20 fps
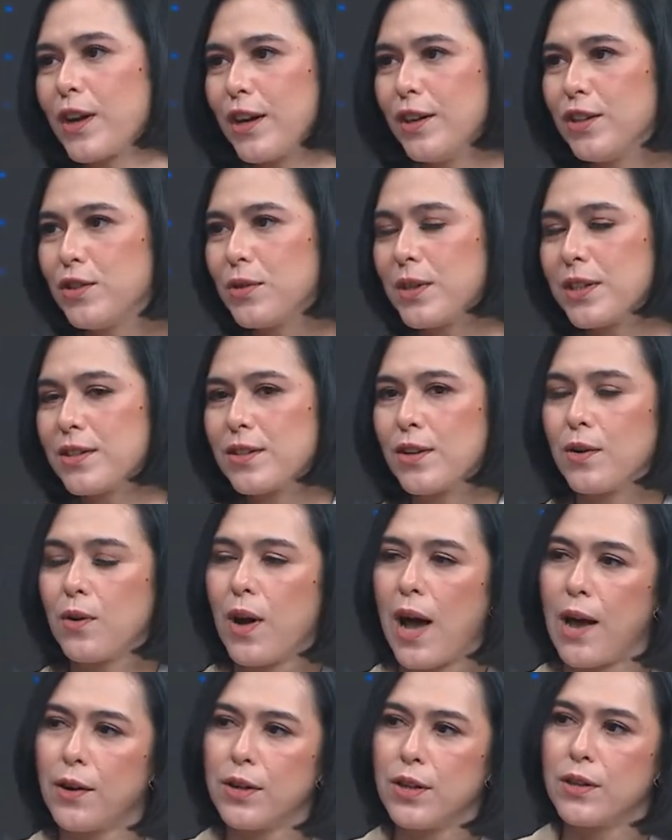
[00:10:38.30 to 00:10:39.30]
country. So
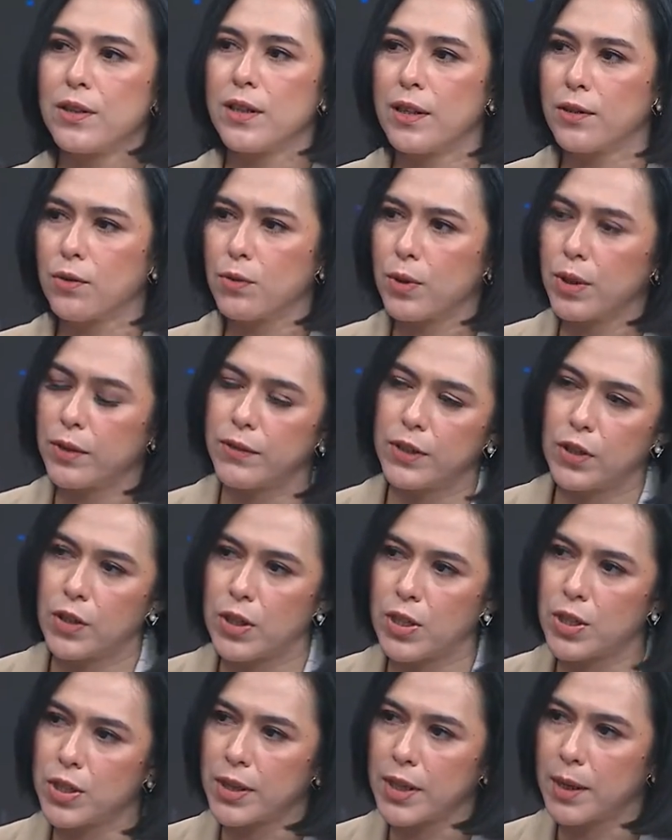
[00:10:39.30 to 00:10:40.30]
how do you think the role of
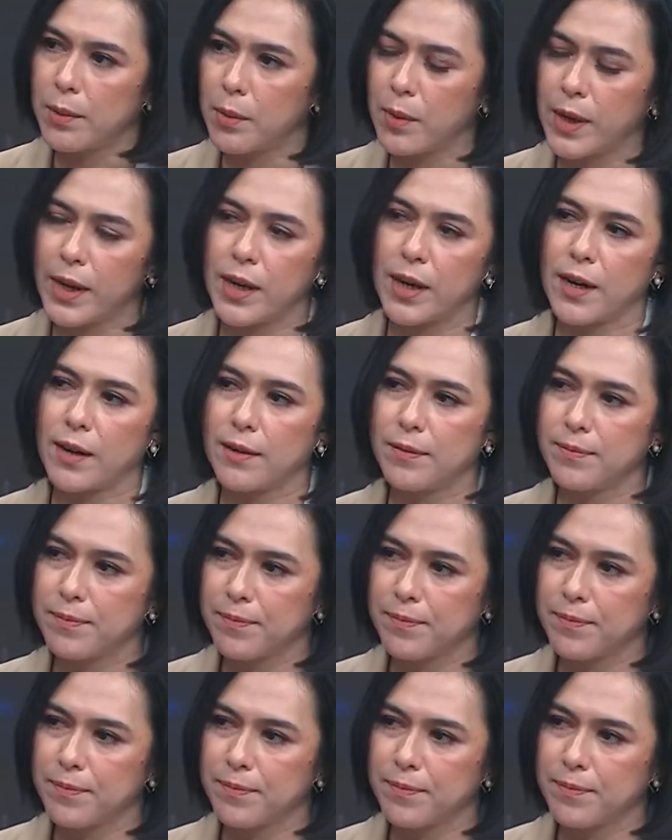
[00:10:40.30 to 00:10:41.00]
Indonesia can play here?